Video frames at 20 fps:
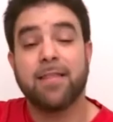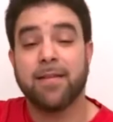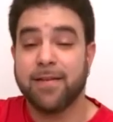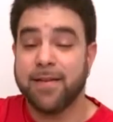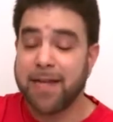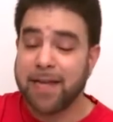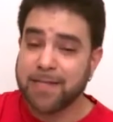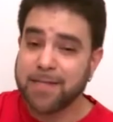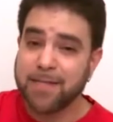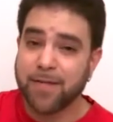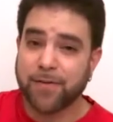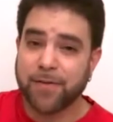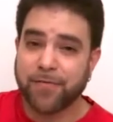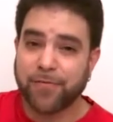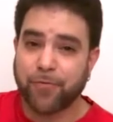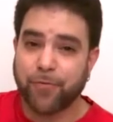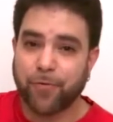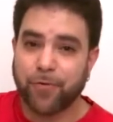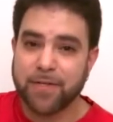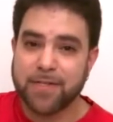The next note,
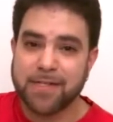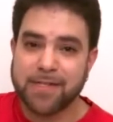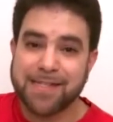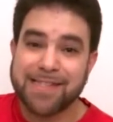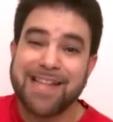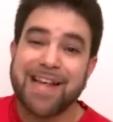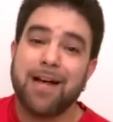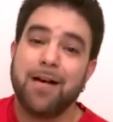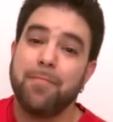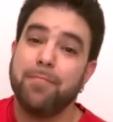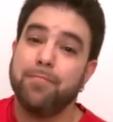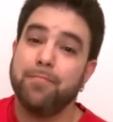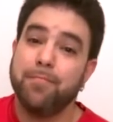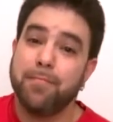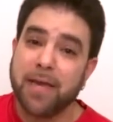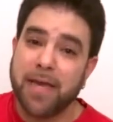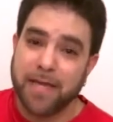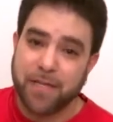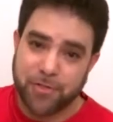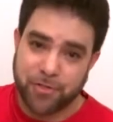of course, is the
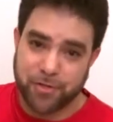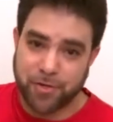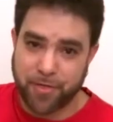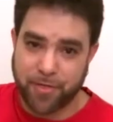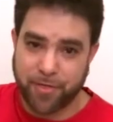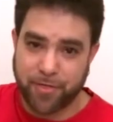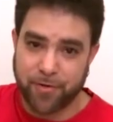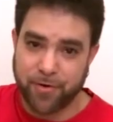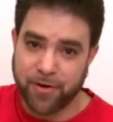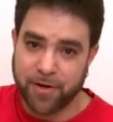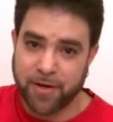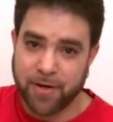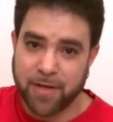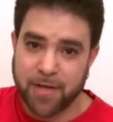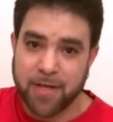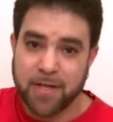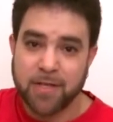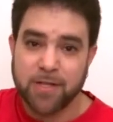major third.